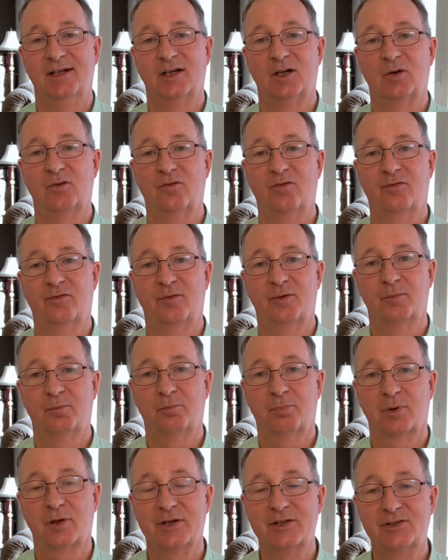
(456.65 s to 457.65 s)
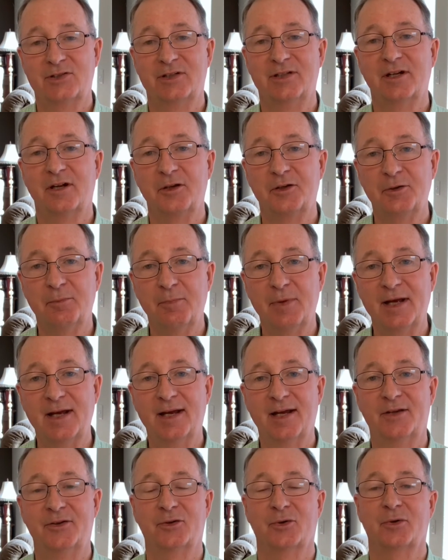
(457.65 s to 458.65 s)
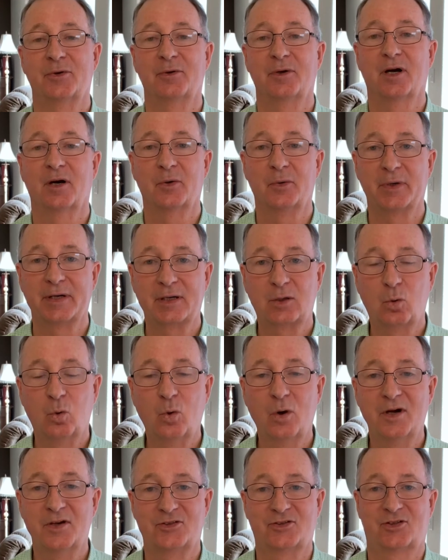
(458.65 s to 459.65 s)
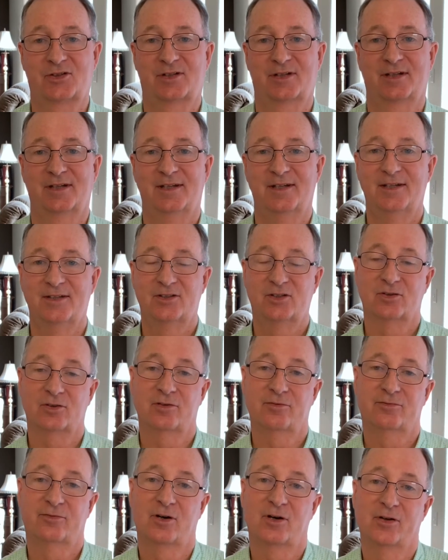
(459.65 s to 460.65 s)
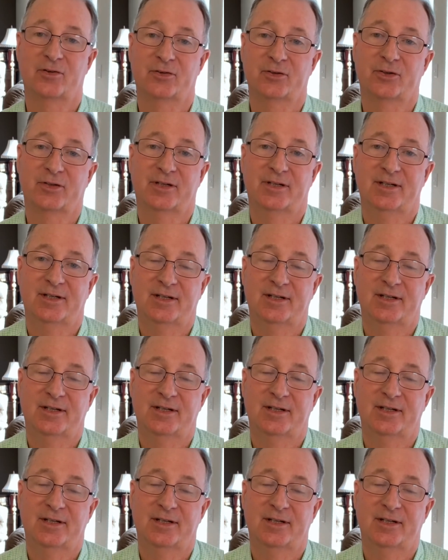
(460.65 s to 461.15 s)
of placing a demand or a request to the Father,